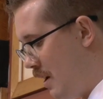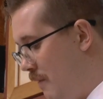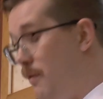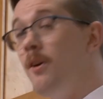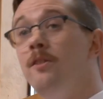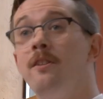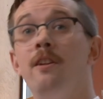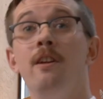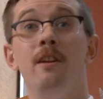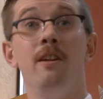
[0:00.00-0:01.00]

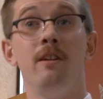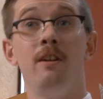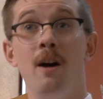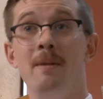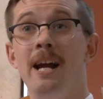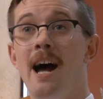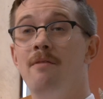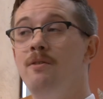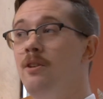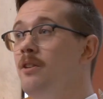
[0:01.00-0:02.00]
First, coming
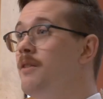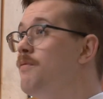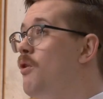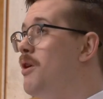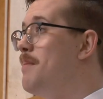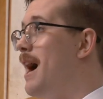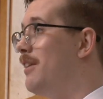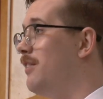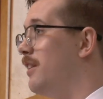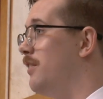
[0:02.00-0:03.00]
after the Four
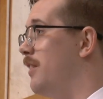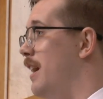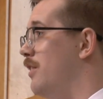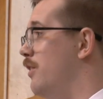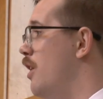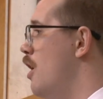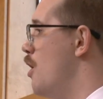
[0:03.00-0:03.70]
Passing Sights,